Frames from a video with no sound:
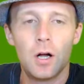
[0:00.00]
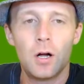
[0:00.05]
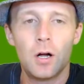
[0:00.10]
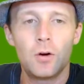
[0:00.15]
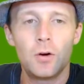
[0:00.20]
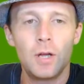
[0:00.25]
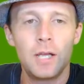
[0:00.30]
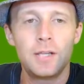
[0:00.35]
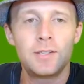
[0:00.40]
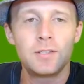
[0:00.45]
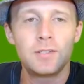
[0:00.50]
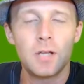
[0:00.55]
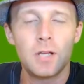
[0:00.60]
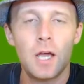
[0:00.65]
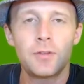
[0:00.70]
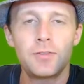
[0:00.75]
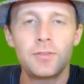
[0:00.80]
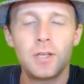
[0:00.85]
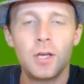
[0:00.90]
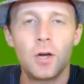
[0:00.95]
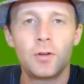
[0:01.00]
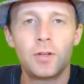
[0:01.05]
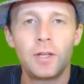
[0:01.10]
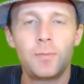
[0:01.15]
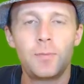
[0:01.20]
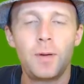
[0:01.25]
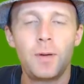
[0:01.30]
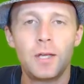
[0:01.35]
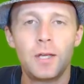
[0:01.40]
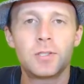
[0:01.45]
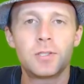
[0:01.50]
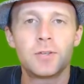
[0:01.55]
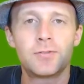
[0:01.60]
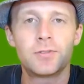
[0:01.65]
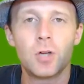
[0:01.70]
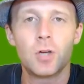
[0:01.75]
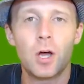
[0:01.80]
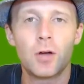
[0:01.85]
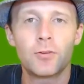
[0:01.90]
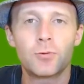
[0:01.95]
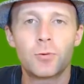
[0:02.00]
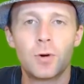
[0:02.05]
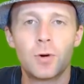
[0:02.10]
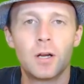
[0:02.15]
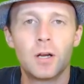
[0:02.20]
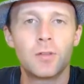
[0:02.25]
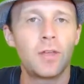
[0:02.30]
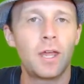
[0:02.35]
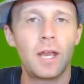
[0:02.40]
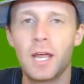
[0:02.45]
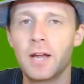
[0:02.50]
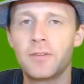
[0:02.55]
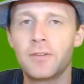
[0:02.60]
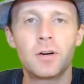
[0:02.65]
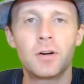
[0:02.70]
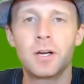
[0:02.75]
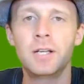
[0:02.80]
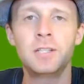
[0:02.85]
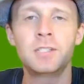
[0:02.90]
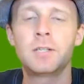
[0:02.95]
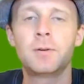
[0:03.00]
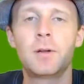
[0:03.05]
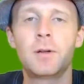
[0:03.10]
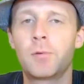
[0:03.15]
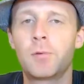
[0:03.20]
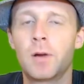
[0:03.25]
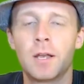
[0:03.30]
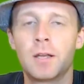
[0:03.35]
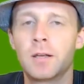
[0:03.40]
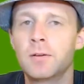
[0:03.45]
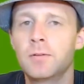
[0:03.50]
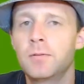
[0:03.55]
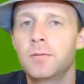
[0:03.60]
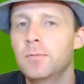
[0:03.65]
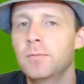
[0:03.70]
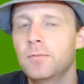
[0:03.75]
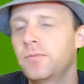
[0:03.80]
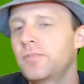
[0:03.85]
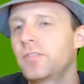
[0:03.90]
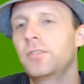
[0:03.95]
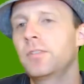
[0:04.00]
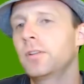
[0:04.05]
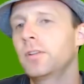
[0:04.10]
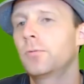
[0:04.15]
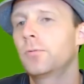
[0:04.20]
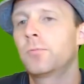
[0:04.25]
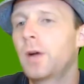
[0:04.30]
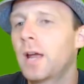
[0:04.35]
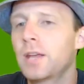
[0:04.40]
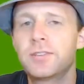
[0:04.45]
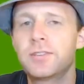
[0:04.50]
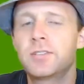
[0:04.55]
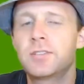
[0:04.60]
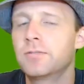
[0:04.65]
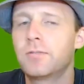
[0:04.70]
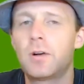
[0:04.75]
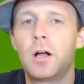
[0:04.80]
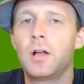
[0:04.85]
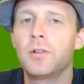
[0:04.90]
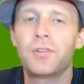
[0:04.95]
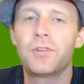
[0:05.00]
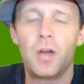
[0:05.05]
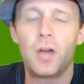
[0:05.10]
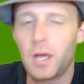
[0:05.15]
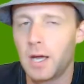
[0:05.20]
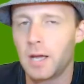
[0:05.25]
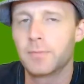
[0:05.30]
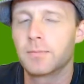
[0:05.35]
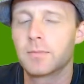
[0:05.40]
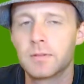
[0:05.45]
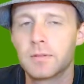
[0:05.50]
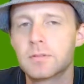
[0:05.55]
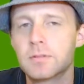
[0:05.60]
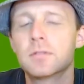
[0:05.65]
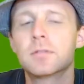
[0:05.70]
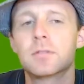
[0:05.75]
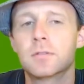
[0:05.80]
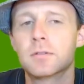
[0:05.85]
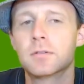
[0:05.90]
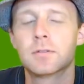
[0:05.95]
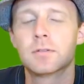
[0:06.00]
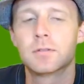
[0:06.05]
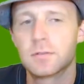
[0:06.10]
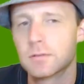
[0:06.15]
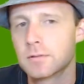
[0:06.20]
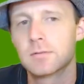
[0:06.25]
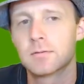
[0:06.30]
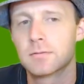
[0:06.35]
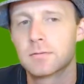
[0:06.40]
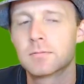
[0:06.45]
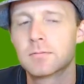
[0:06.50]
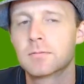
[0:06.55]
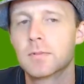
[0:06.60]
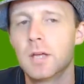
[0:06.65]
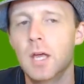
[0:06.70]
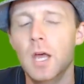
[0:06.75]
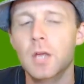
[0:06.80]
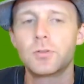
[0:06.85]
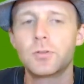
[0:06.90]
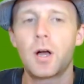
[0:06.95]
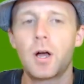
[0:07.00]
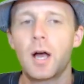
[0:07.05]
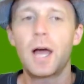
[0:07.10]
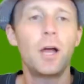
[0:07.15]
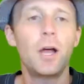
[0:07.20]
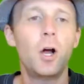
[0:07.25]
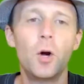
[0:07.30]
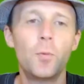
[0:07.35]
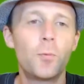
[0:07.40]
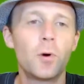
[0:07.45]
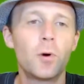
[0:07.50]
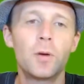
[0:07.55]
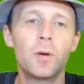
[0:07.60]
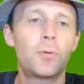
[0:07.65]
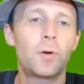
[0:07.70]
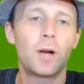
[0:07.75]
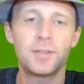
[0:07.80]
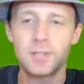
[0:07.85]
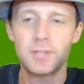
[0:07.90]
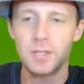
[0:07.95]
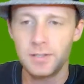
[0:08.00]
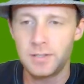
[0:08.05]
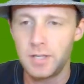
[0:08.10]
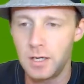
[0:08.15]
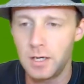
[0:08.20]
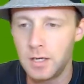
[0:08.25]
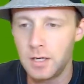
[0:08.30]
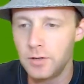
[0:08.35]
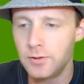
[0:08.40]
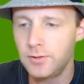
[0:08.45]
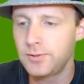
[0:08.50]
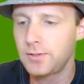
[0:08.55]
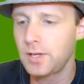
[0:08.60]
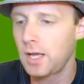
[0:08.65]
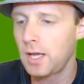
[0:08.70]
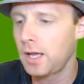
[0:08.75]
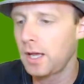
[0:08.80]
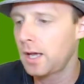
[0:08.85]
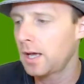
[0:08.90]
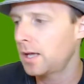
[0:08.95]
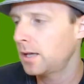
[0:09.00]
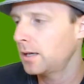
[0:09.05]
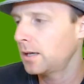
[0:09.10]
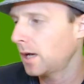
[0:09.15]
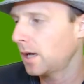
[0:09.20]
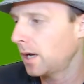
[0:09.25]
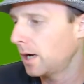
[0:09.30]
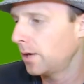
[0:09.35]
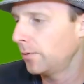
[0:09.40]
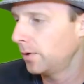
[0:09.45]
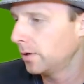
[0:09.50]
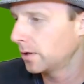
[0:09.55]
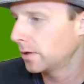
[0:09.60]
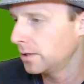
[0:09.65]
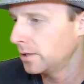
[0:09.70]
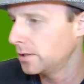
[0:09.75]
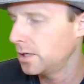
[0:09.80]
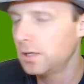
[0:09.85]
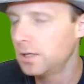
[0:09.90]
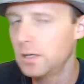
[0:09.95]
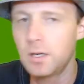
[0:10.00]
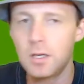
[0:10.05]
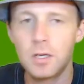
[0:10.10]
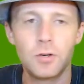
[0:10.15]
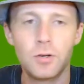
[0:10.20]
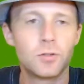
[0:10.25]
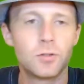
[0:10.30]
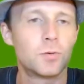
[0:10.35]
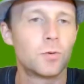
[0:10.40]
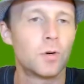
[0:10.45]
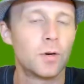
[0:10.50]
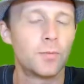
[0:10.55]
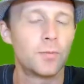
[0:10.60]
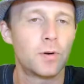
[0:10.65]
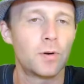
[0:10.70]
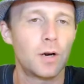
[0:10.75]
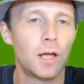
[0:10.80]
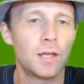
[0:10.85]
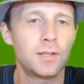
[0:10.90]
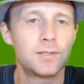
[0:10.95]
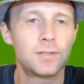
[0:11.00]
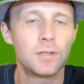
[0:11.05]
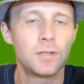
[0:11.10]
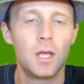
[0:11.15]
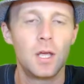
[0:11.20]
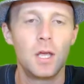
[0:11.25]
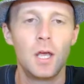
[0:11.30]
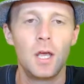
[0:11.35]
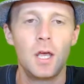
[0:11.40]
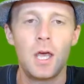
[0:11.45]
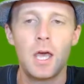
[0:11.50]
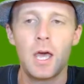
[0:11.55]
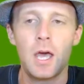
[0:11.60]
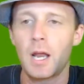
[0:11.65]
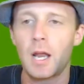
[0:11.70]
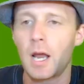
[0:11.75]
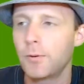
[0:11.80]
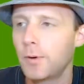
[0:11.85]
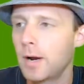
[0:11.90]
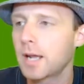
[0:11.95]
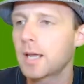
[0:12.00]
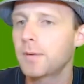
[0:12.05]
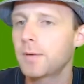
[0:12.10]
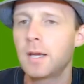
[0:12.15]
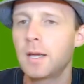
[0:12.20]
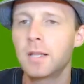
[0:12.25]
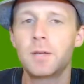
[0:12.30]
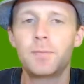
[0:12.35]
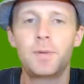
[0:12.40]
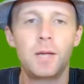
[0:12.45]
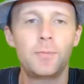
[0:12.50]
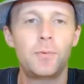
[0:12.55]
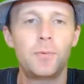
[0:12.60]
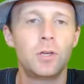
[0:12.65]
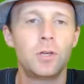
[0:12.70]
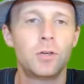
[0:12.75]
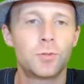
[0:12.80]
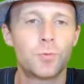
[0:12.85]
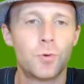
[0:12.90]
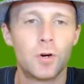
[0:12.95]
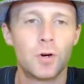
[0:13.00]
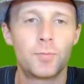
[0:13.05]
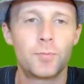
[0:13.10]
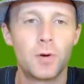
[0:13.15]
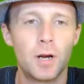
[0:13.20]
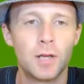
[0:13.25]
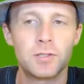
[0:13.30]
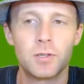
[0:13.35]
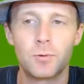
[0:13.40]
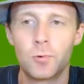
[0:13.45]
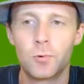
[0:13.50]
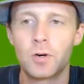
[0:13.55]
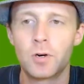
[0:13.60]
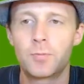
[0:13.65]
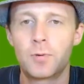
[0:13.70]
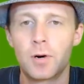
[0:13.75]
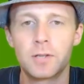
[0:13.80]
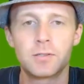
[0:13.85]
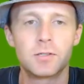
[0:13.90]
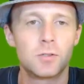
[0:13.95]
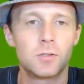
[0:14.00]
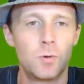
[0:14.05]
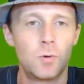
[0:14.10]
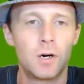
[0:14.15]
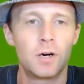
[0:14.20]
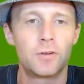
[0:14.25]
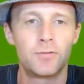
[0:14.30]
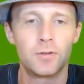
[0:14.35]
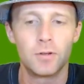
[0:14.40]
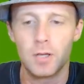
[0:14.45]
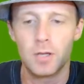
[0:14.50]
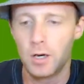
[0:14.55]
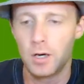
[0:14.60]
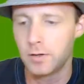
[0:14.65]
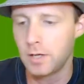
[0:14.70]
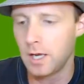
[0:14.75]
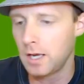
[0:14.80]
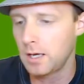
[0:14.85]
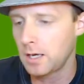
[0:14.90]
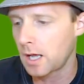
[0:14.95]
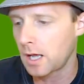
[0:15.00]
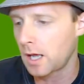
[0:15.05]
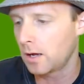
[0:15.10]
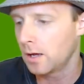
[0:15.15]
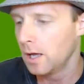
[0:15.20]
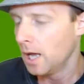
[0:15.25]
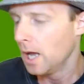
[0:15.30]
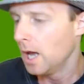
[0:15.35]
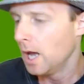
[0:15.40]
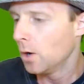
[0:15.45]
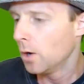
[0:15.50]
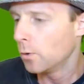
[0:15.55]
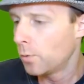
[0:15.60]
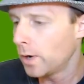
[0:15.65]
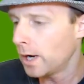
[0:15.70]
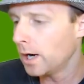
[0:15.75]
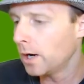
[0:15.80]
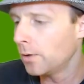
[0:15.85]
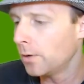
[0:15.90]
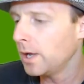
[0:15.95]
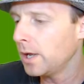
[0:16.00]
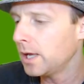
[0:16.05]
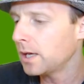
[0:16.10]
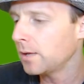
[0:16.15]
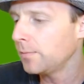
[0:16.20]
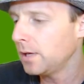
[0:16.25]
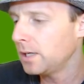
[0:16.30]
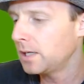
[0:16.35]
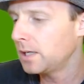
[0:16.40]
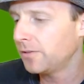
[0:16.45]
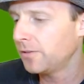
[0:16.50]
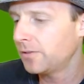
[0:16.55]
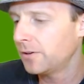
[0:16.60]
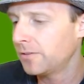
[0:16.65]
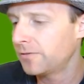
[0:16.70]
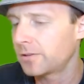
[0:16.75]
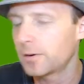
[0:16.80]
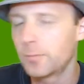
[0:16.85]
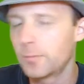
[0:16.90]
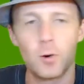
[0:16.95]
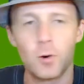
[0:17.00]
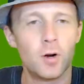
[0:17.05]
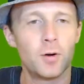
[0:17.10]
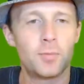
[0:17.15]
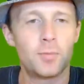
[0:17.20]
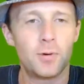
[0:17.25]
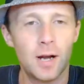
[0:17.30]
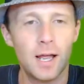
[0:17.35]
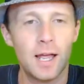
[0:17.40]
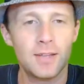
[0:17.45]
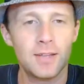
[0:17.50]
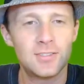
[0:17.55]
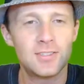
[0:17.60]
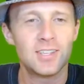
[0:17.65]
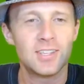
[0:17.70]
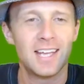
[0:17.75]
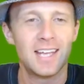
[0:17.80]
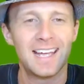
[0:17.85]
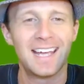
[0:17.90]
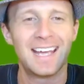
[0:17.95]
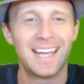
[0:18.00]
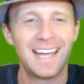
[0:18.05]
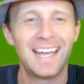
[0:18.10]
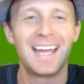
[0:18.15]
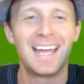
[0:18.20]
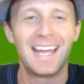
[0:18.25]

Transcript: So it's not the only piece of software that ever needs to be written for the rest of all time. So I hope WordPress continues, and I will continue to use WordPress, and I recommend that people use WordPress, and WordPress is wonderful. Okay, now, where we can be different from WordPress,